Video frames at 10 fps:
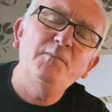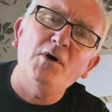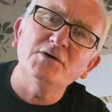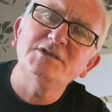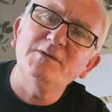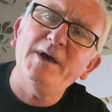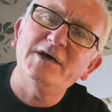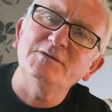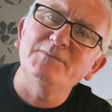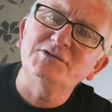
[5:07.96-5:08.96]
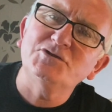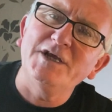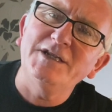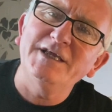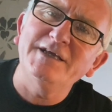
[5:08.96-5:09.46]
potted about at my
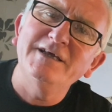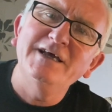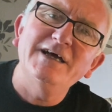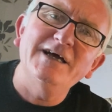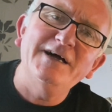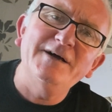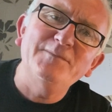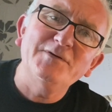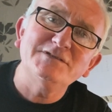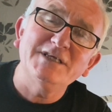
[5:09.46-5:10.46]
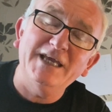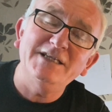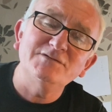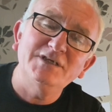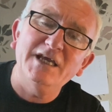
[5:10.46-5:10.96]
training um, because, again,
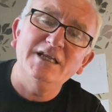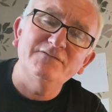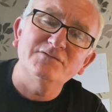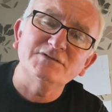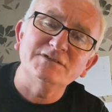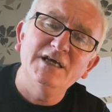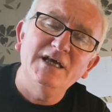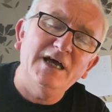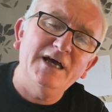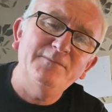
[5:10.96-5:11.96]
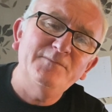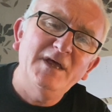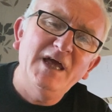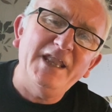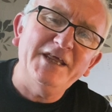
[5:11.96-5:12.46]
it was the A levels, um,
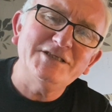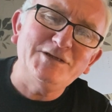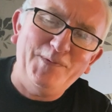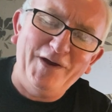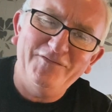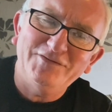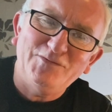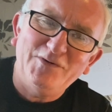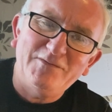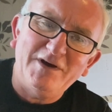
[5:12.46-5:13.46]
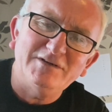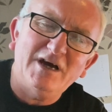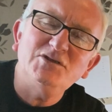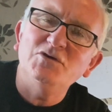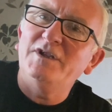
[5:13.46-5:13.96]
and I guess the pivotal moment, I
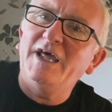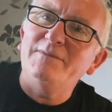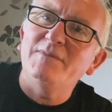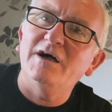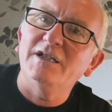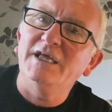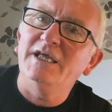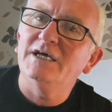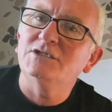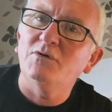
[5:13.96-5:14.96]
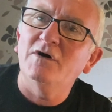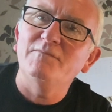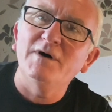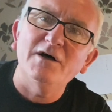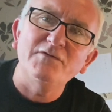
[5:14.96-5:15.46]
would, do an eight mile here, a 12
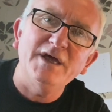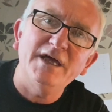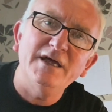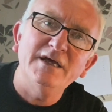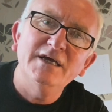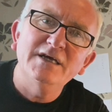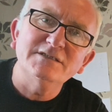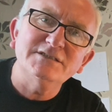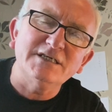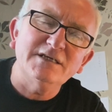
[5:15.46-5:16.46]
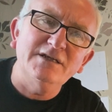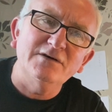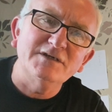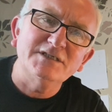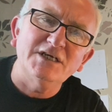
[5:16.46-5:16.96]
mile there, a six, you
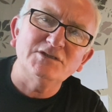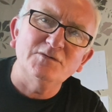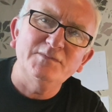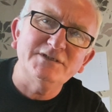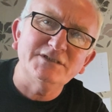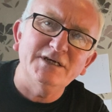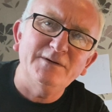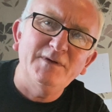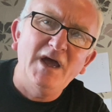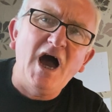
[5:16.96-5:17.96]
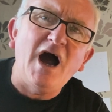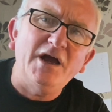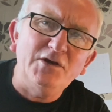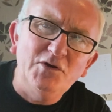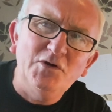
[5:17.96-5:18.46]
know, etc. But um,
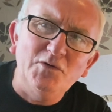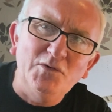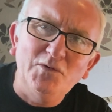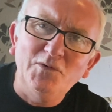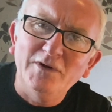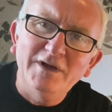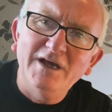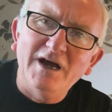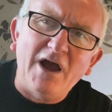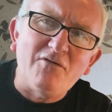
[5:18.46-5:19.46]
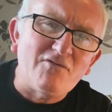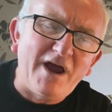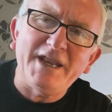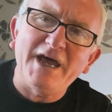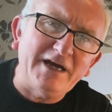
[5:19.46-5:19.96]
I knew I
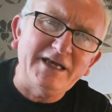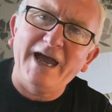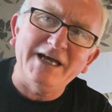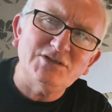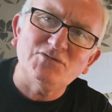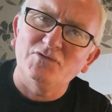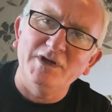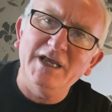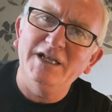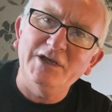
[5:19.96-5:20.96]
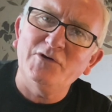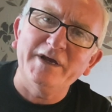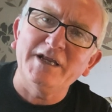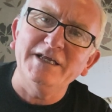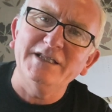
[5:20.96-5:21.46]
ran out of gas really
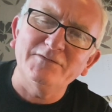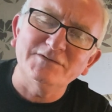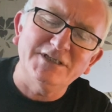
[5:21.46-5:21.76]
quickly. That was